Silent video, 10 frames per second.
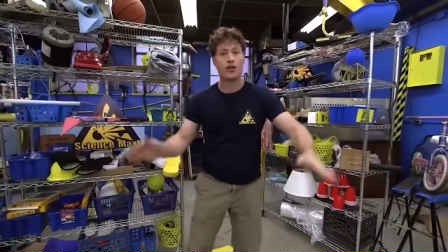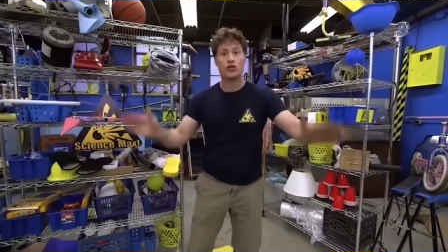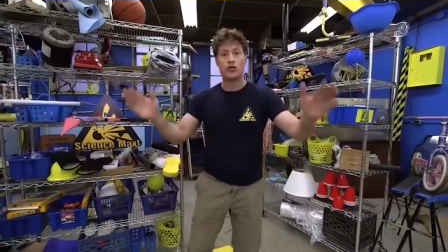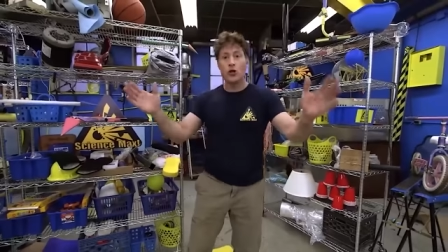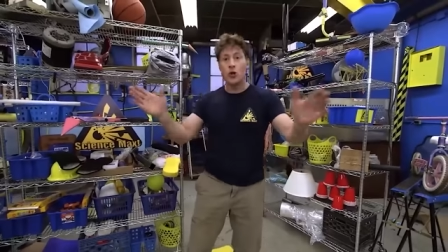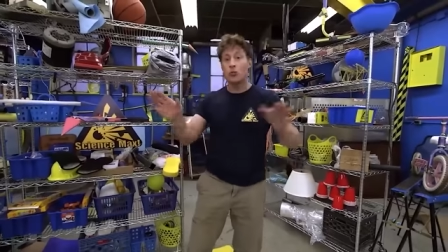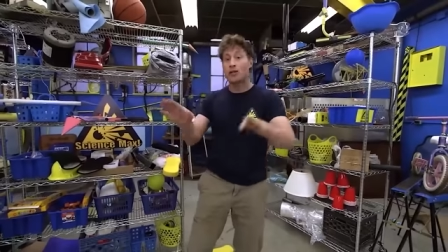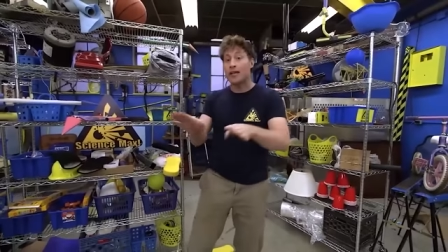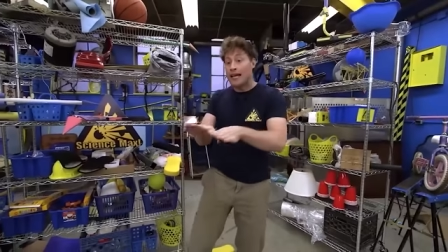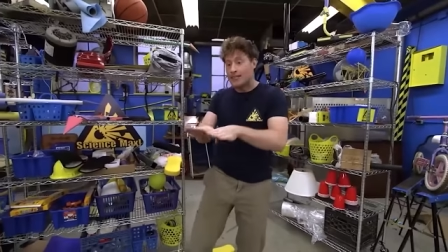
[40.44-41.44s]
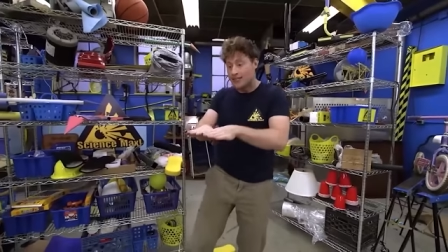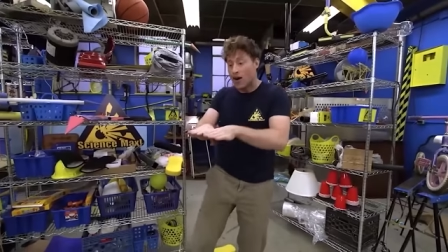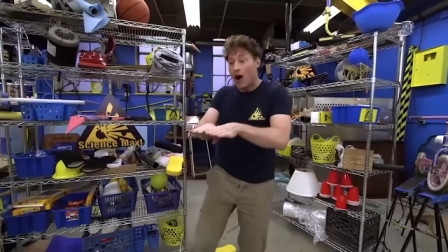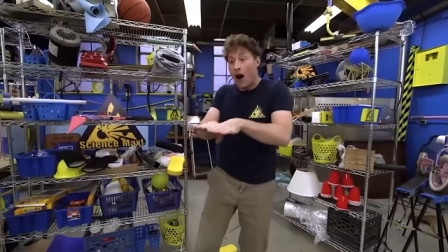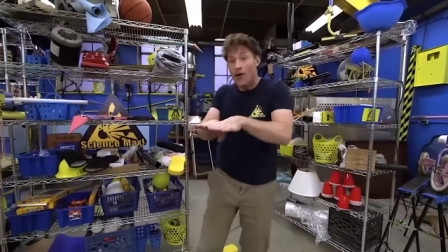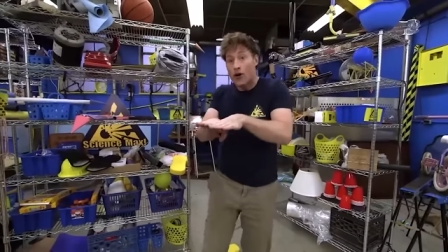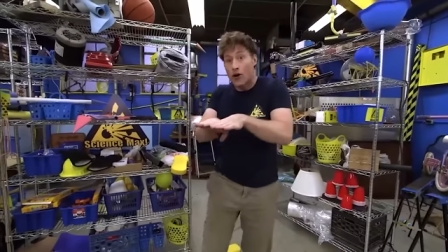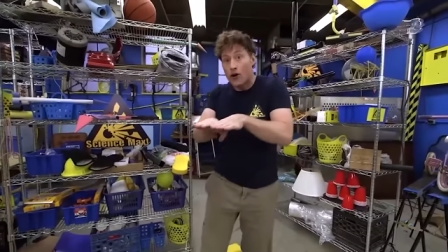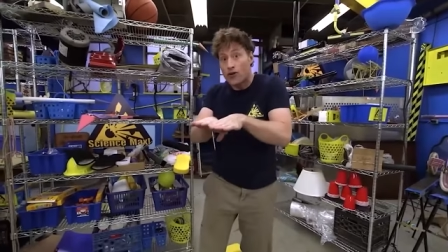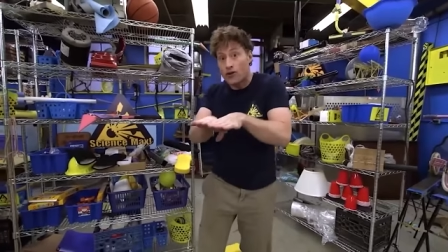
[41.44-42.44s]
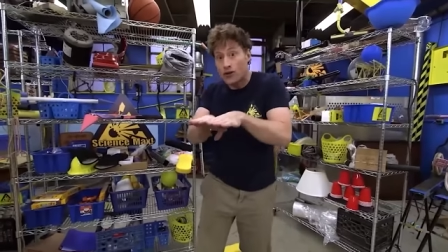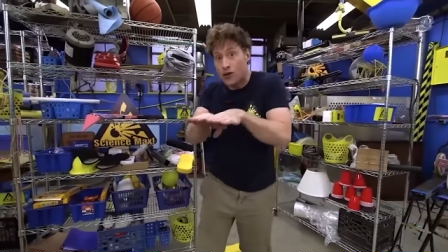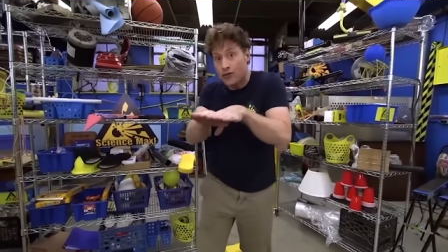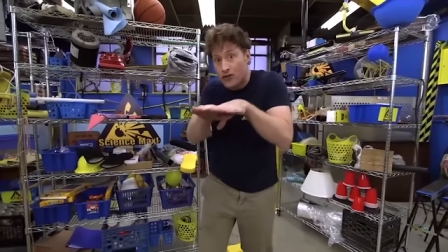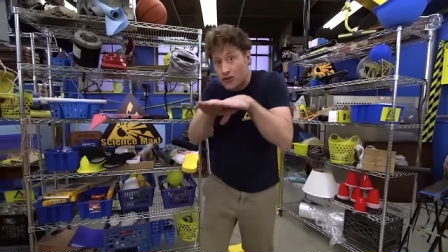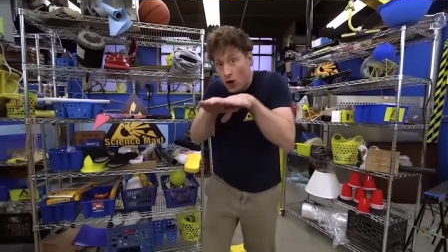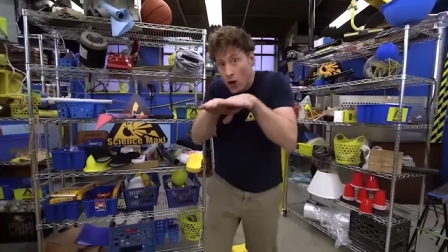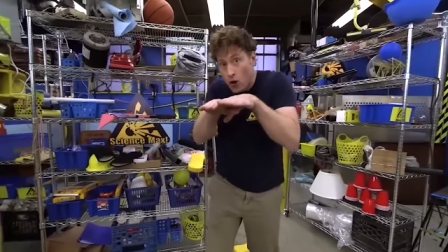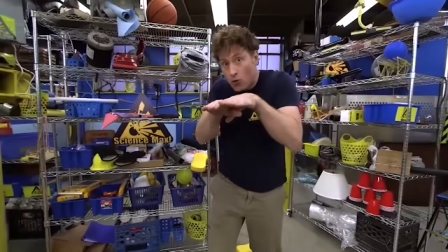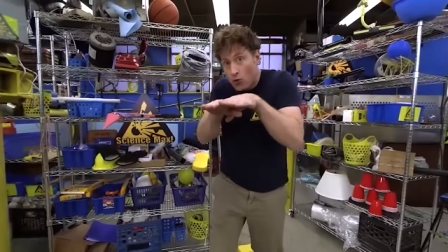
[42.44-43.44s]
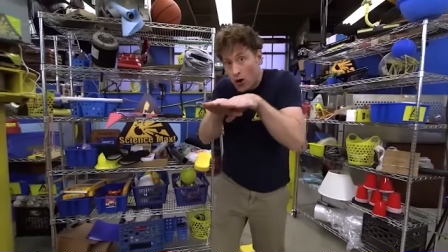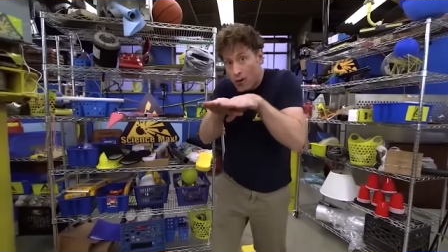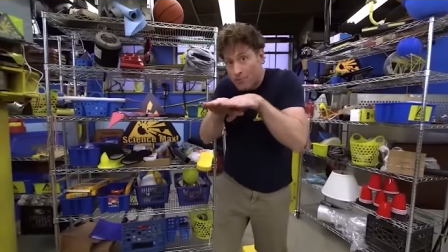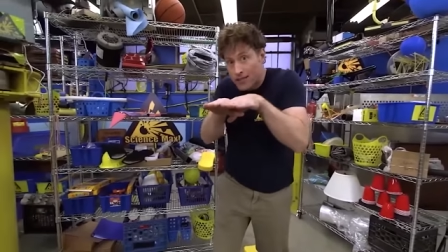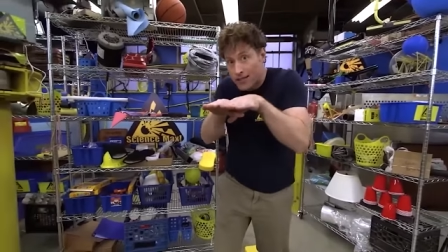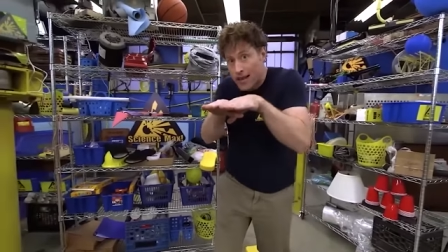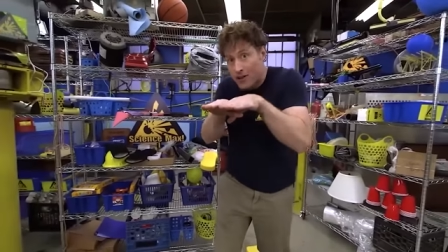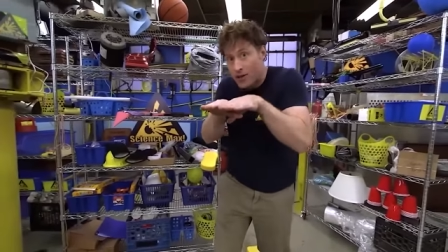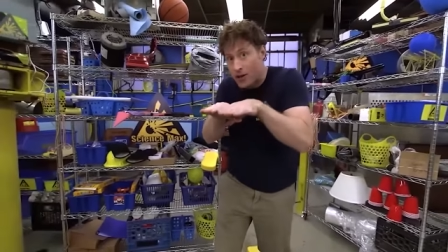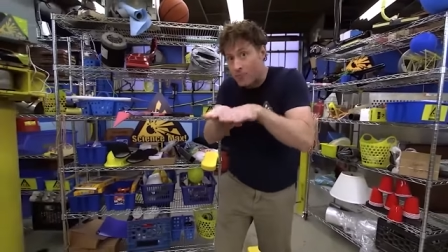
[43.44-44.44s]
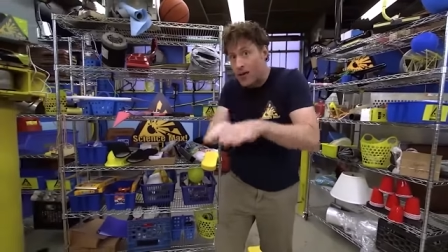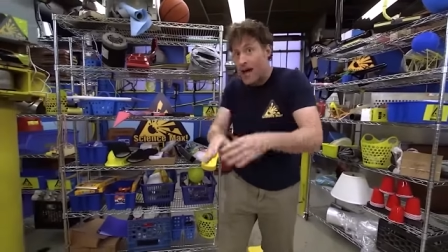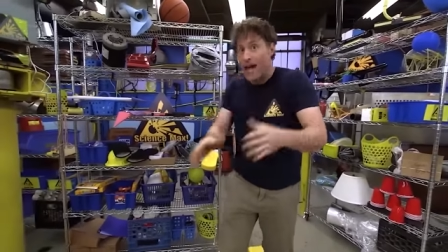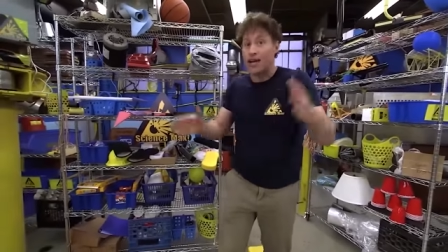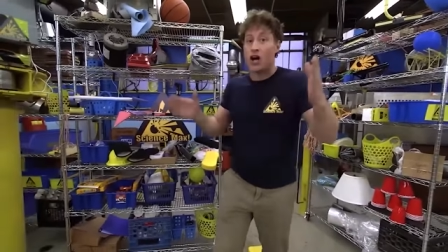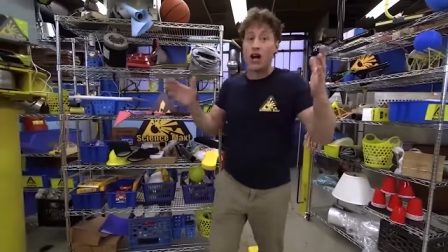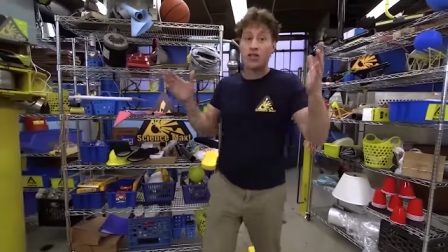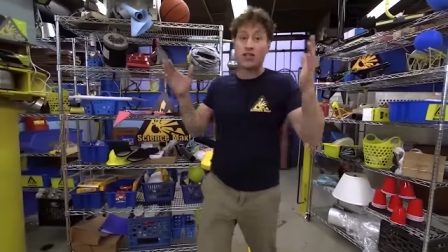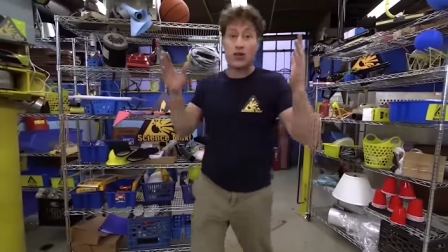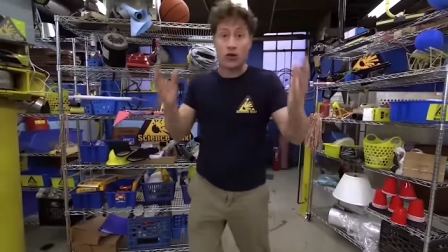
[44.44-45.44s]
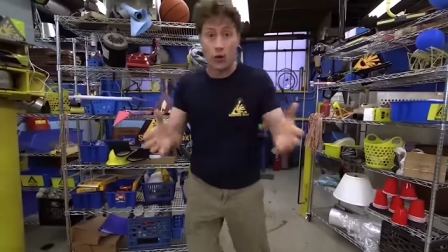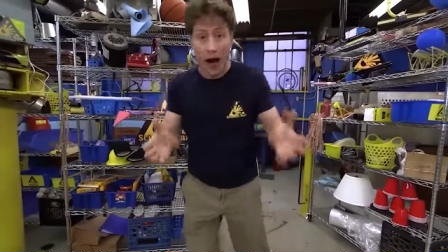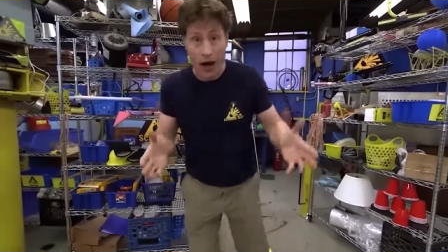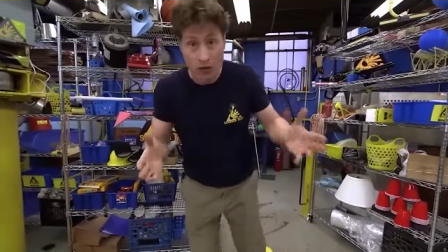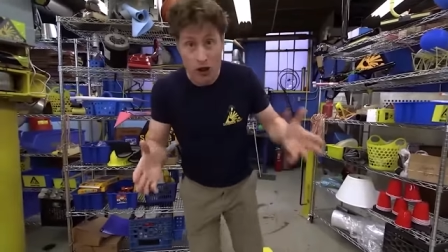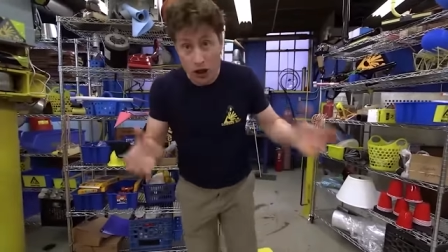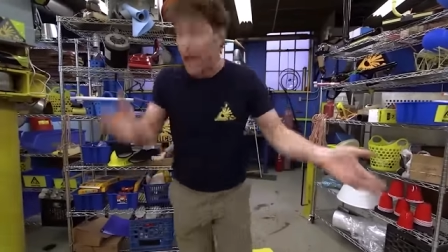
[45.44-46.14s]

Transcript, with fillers: when two plates on the Earth's surface rub together, and it causes the ground to